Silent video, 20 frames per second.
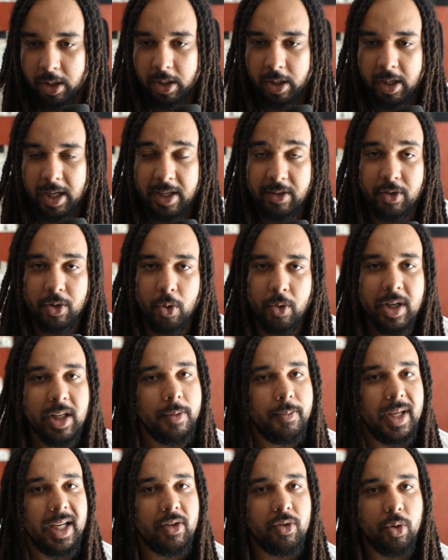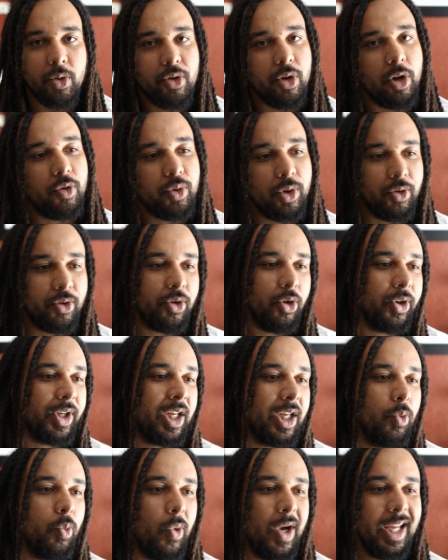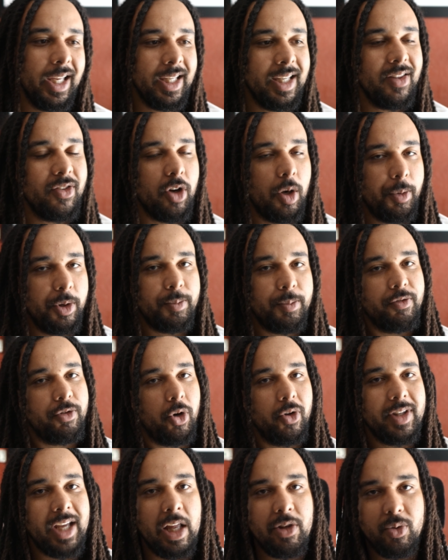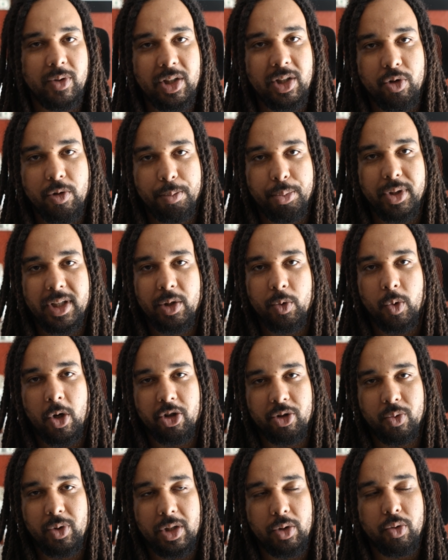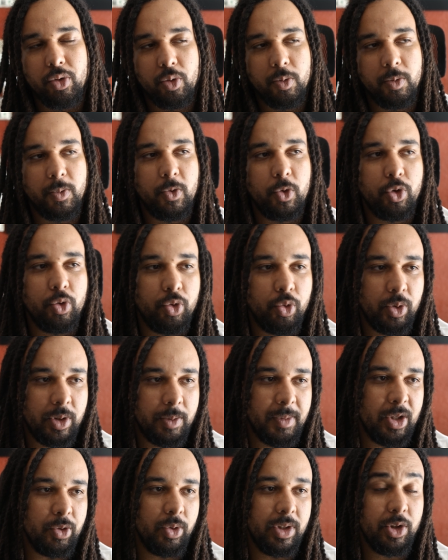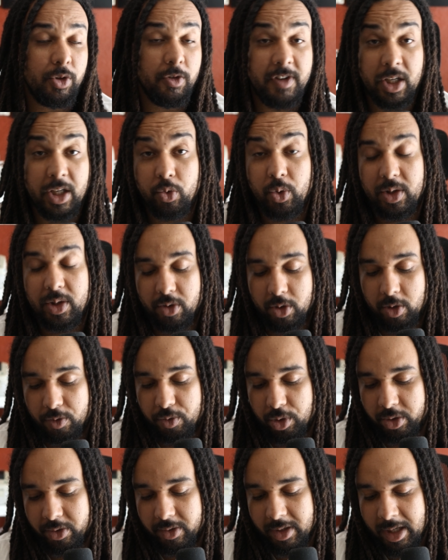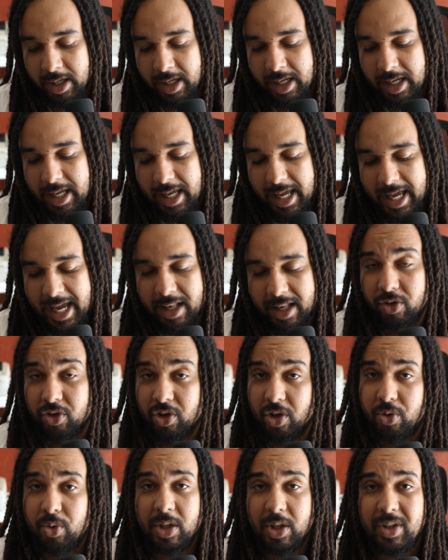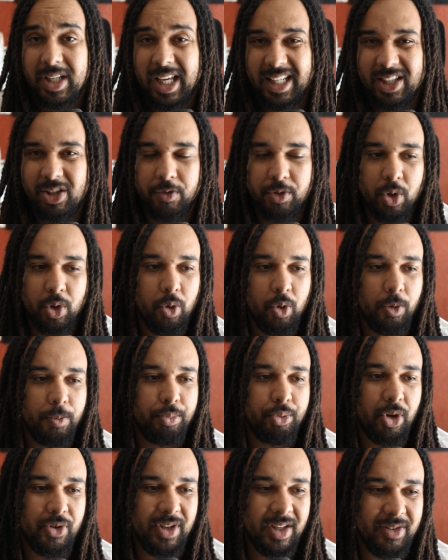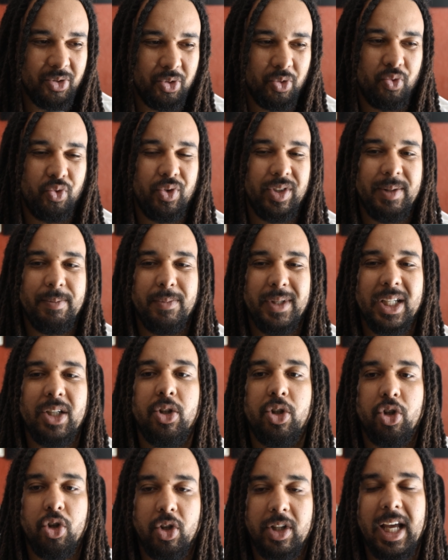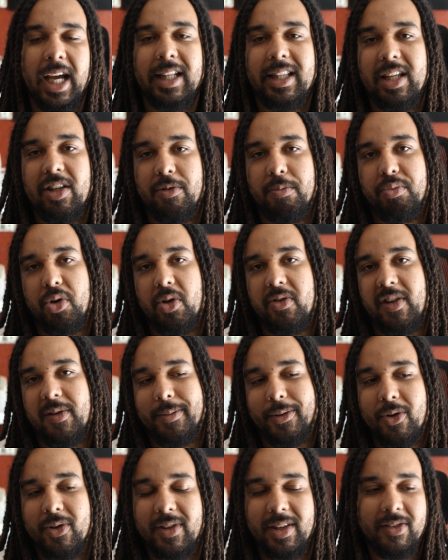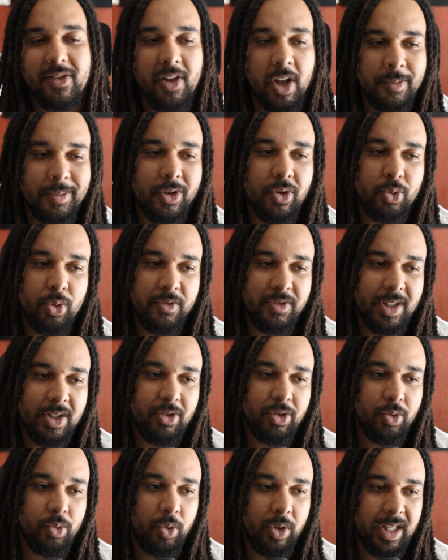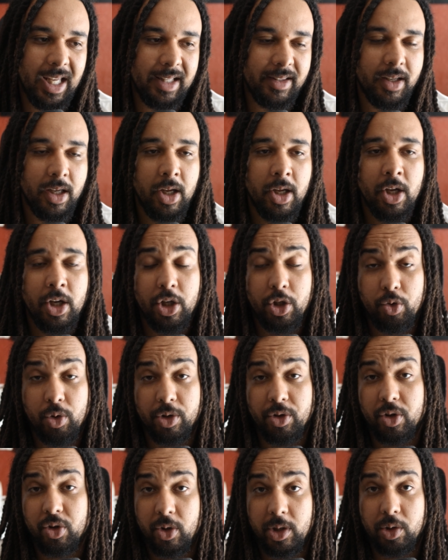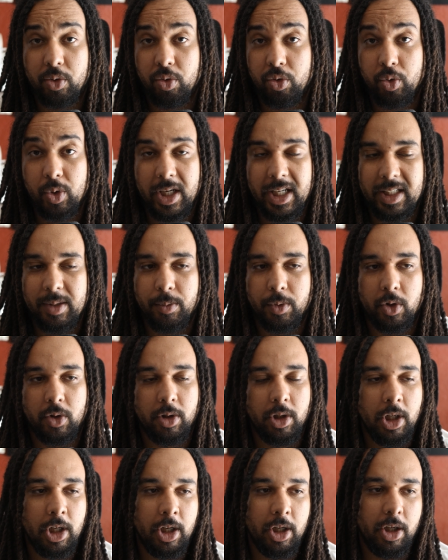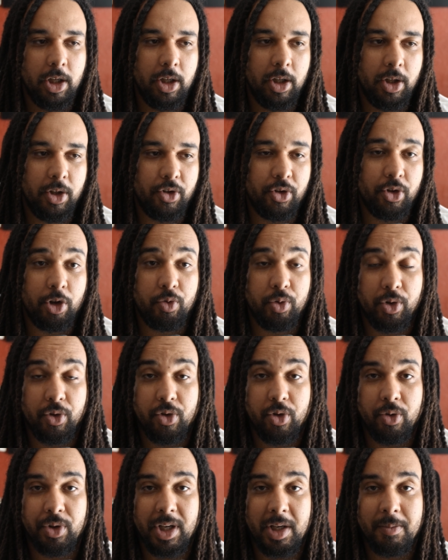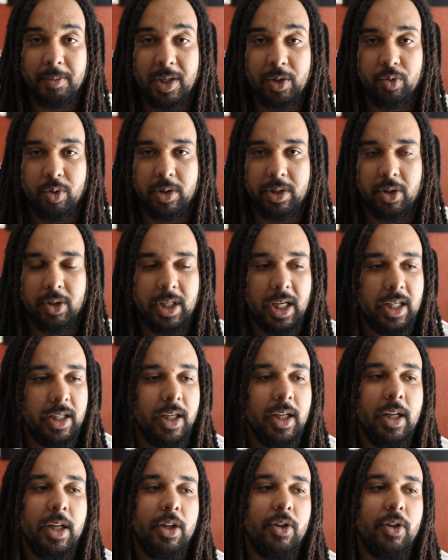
Uh, and so it makes your storefront stalking way easier, but before that you need to put in work, you need to do, to do it manually to find great storefront. And just to get an idea of the whole process, to really be good at this process, because it's not because we have this tool that you are not going to do any more uh, storefront stalking manually, okay?